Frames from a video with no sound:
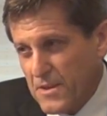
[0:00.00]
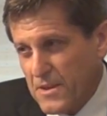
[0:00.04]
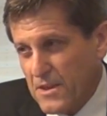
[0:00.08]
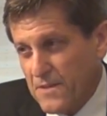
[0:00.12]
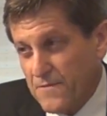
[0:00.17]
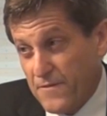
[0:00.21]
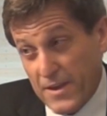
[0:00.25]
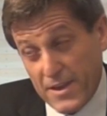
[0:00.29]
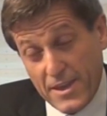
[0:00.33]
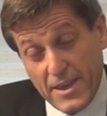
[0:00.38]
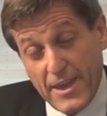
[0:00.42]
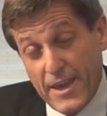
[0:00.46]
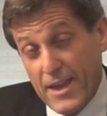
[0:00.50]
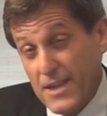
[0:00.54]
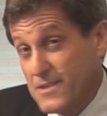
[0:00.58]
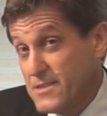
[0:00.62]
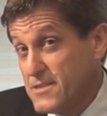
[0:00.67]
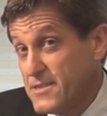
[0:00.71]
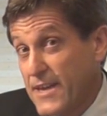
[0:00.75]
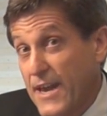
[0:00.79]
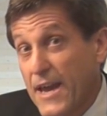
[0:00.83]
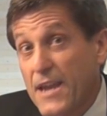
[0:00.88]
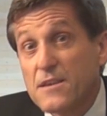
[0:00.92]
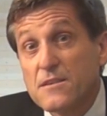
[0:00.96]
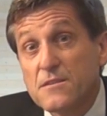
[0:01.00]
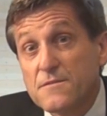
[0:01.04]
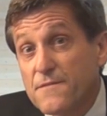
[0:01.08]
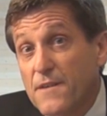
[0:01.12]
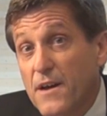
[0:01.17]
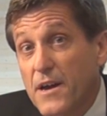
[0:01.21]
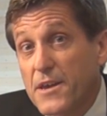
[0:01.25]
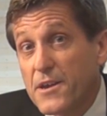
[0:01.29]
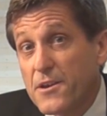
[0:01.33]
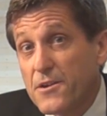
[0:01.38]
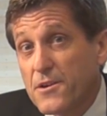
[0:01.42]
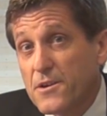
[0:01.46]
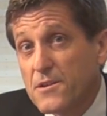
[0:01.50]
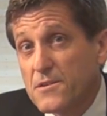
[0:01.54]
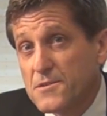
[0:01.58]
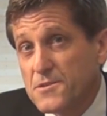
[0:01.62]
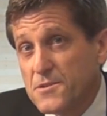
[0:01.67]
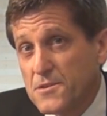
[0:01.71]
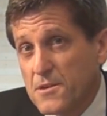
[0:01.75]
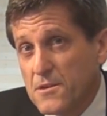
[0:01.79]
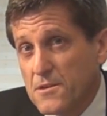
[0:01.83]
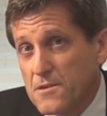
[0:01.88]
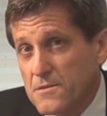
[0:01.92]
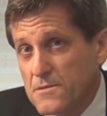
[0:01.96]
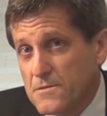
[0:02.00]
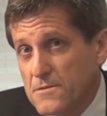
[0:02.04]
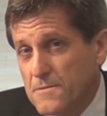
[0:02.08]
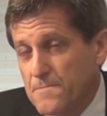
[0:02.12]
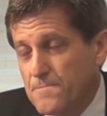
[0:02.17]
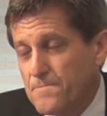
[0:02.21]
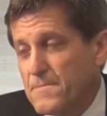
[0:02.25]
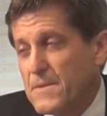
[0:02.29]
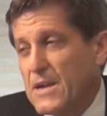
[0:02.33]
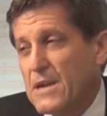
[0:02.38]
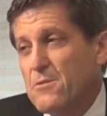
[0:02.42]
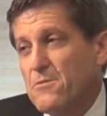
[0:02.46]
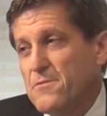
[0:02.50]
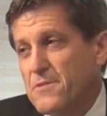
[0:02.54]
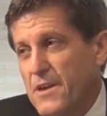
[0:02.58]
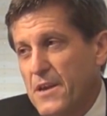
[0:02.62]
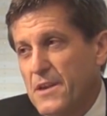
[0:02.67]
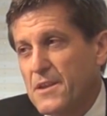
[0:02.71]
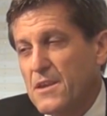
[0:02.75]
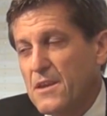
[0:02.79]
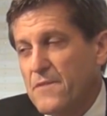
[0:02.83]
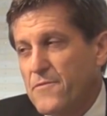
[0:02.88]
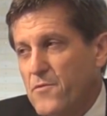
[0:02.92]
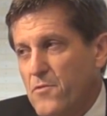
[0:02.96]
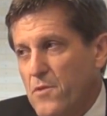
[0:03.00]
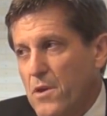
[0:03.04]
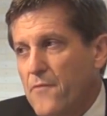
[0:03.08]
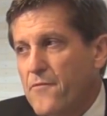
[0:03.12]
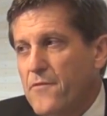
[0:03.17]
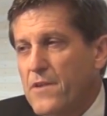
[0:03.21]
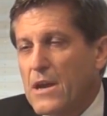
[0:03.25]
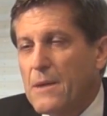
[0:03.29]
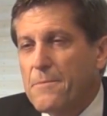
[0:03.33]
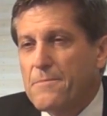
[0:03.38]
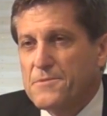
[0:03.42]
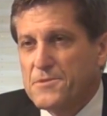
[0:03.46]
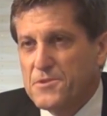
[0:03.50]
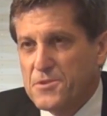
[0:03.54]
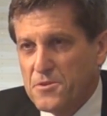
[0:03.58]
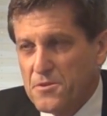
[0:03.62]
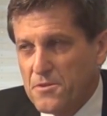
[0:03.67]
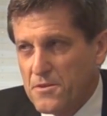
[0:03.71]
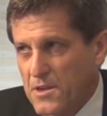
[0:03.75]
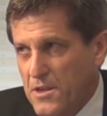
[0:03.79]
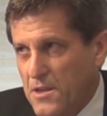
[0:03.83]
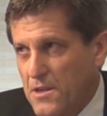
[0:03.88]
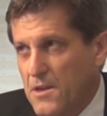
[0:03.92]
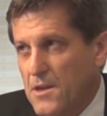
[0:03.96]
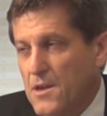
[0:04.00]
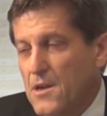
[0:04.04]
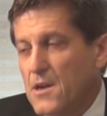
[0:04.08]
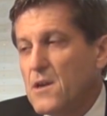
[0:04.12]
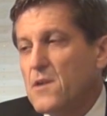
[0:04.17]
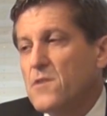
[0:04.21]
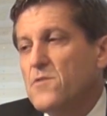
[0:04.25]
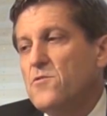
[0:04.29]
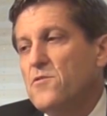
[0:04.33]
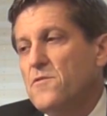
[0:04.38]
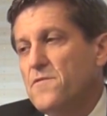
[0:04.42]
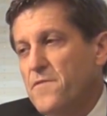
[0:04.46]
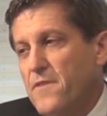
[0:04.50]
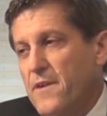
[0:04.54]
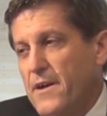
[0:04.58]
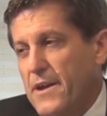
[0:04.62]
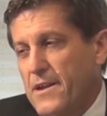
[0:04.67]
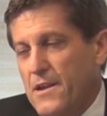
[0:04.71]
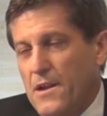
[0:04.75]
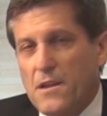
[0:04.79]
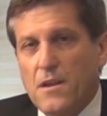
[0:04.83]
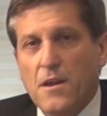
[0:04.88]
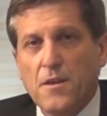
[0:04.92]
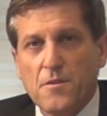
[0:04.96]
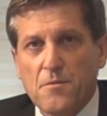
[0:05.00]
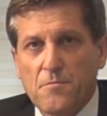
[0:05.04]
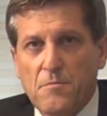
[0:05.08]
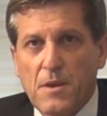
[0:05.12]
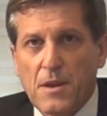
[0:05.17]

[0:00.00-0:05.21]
If I can't satisfy your concerns, I will then give you every opportunity to find another